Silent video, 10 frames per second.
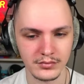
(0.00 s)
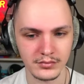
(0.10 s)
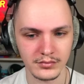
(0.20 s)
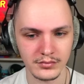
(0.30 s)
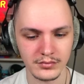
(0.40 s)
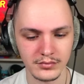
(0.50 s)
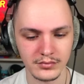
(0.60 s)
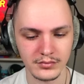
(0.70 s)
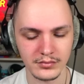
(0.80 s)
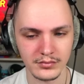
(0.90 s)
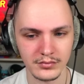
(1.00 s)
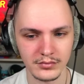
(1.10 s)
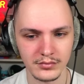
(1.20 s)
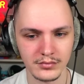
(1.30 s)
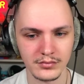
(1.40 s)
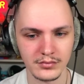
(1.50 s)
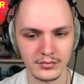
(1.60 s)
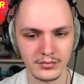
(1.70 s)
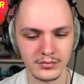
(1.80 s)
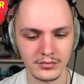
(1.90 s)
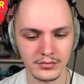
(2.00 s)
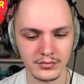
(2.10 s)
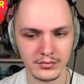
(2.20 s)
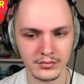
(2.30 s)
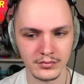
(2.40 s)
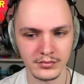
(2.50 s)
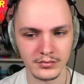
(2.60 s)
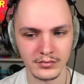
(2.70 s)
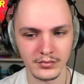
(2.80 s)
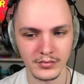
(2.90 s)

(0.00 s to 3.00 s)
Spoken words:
(no one is talking)